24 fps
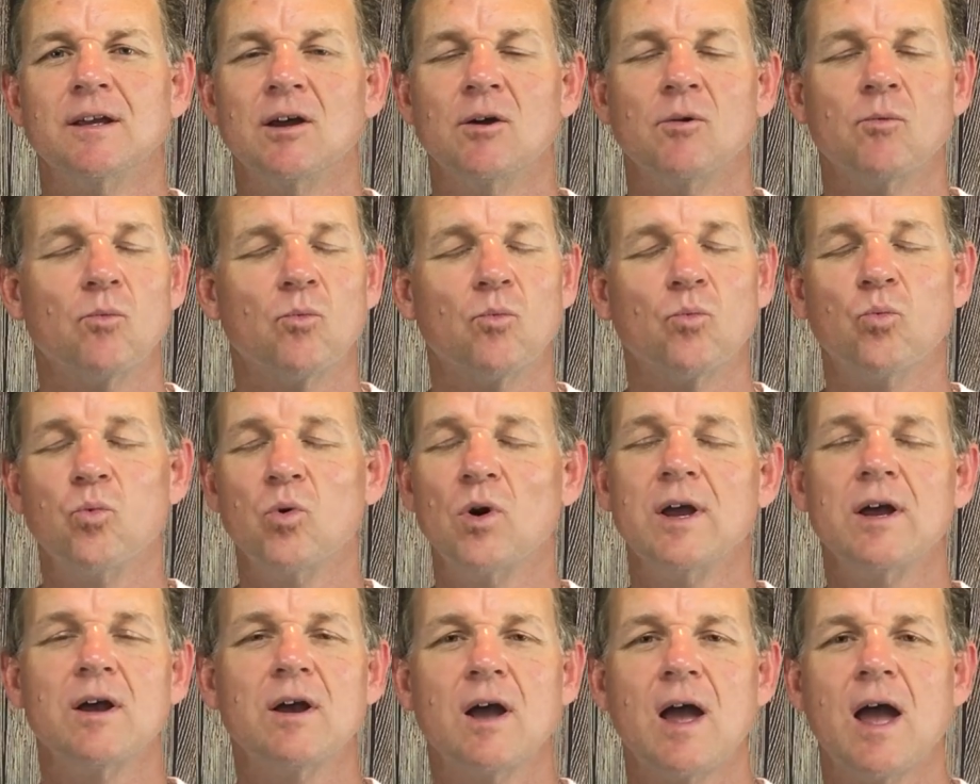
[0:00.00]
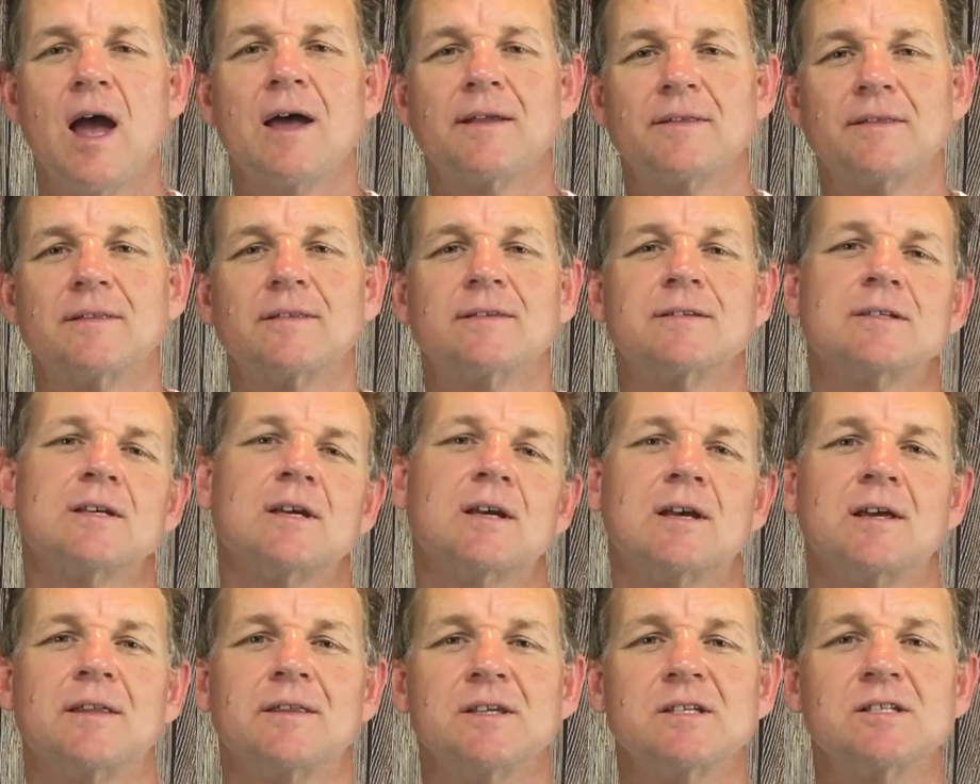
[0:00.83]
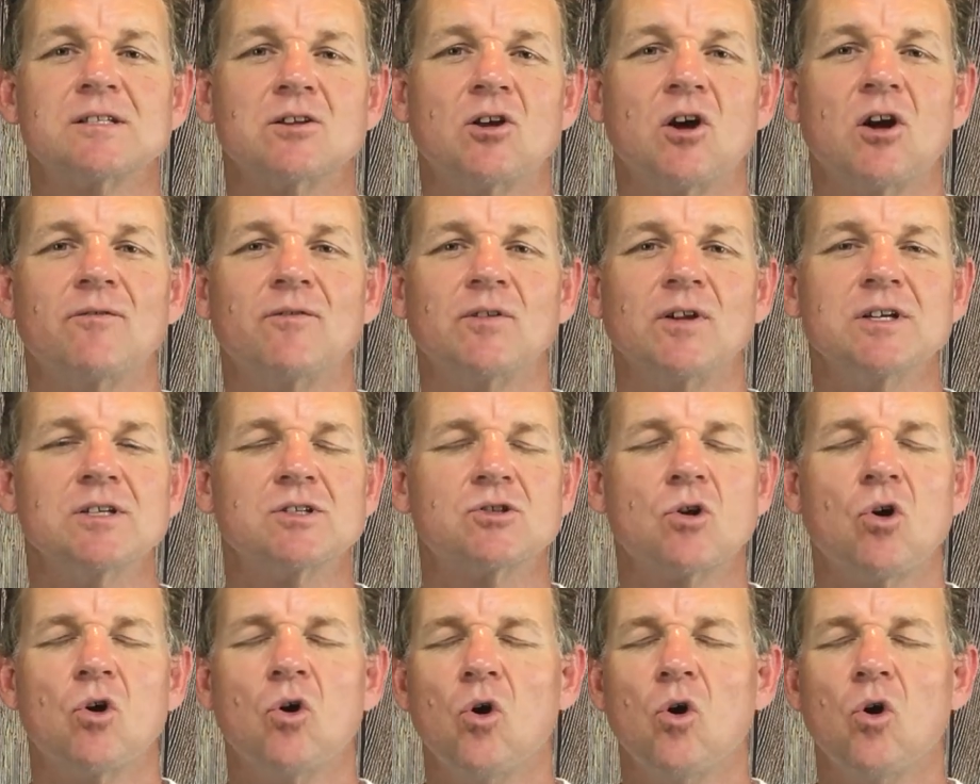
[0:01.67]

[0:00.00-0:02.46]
You know, we at This Life List